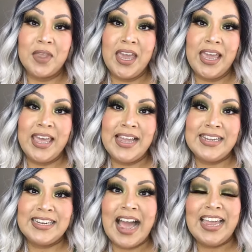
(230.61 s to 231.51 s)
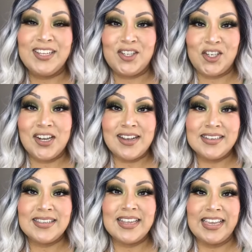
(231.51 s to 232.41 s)
And I
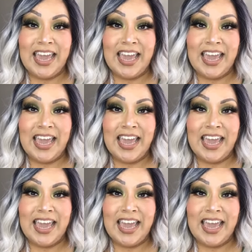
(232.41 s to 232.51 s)
just